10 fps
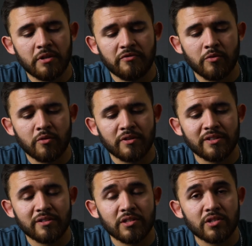be for
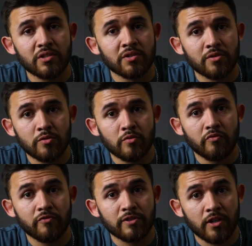is new
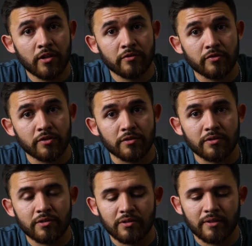
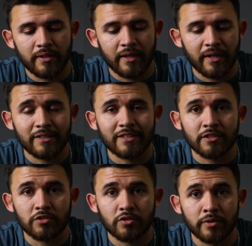photographers. Guys, it
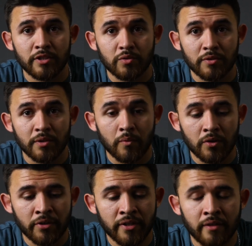is
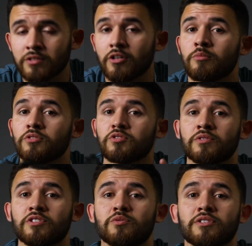2021 right now. It is almost
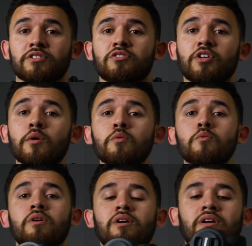
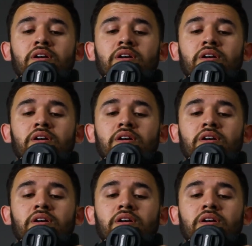2022.